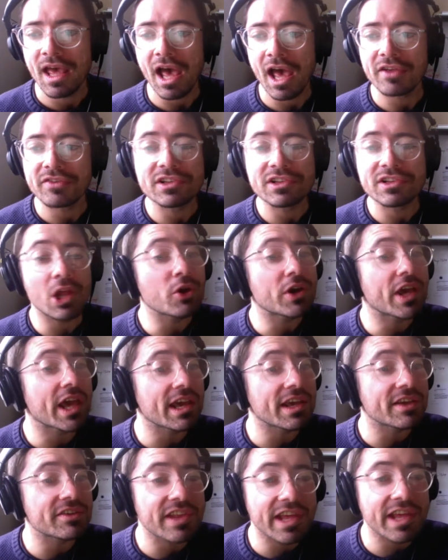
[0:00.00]
As low
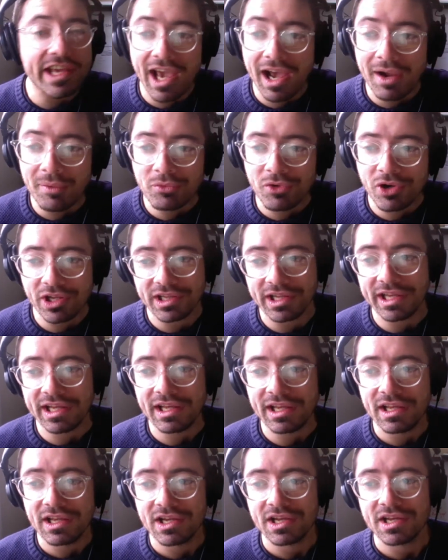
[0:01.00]
key as they come, really.
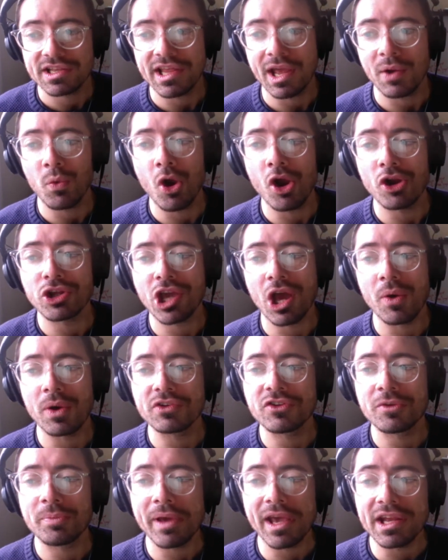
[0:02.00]
They weren't going
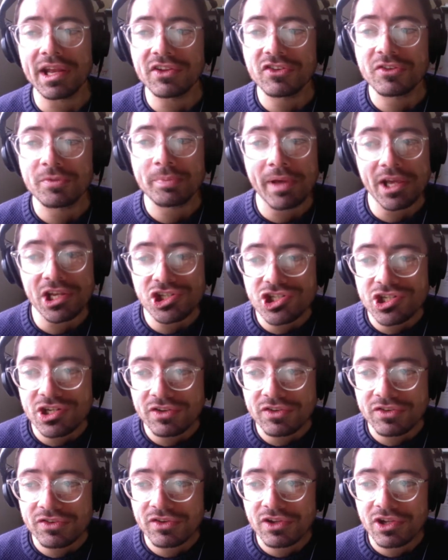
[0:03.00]
to be any
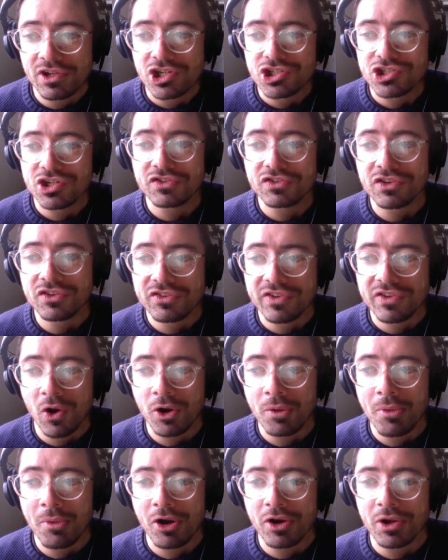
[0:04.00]
speeches, just a
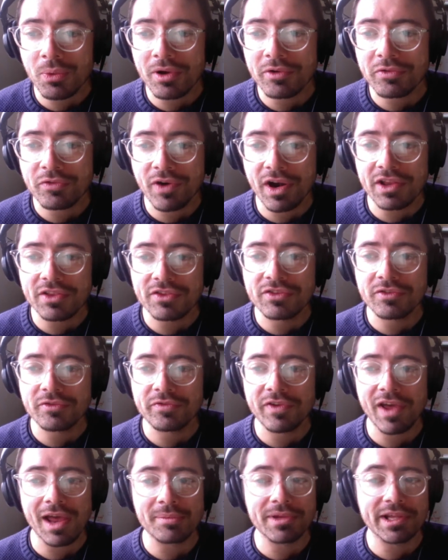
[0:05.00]
ceremony where friends and
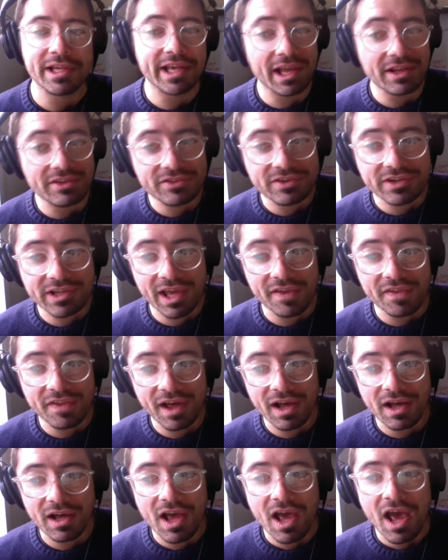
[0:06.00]
family get
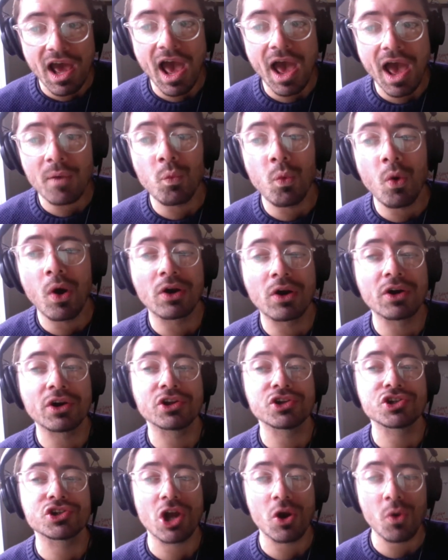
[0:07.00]
together and Warren
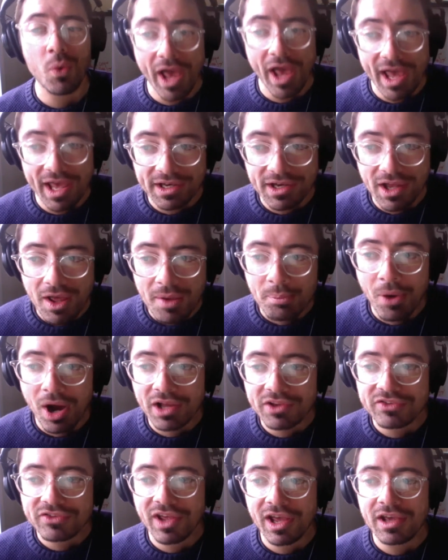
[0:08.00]
and Joanne
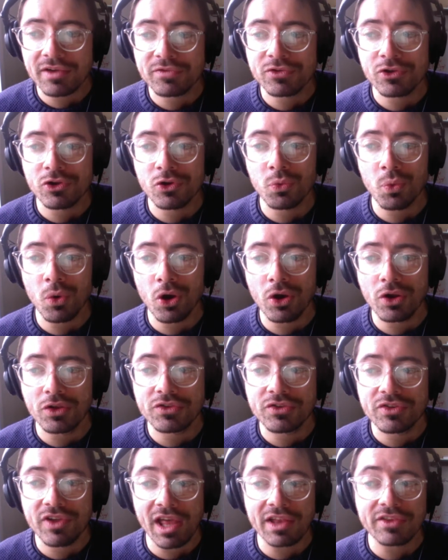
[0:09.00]
might say a few
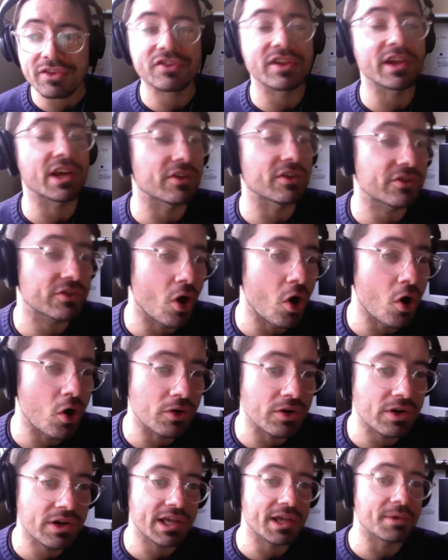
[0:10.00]
words and sing a
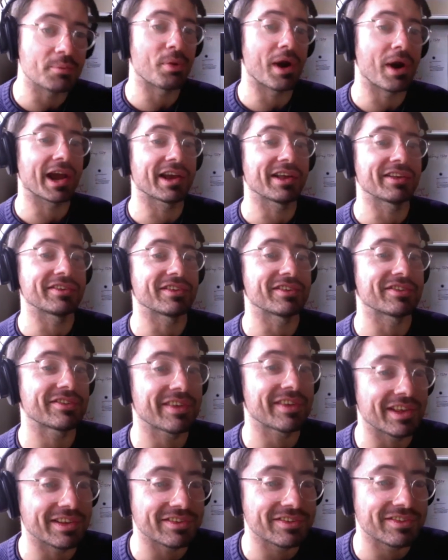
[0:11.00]
song. In brackets, it
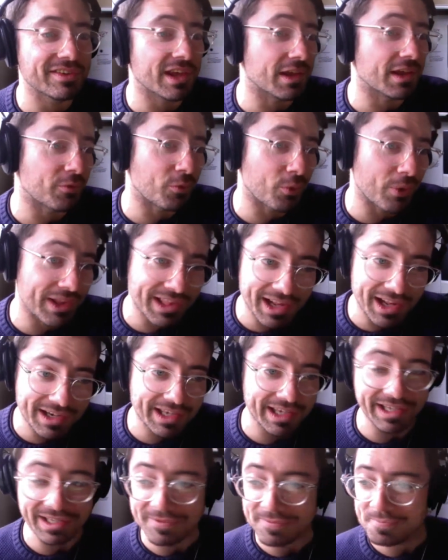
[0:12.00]
says, if we're
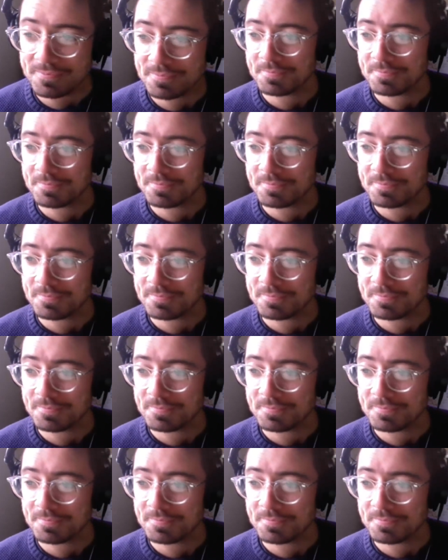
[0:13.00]
lucky.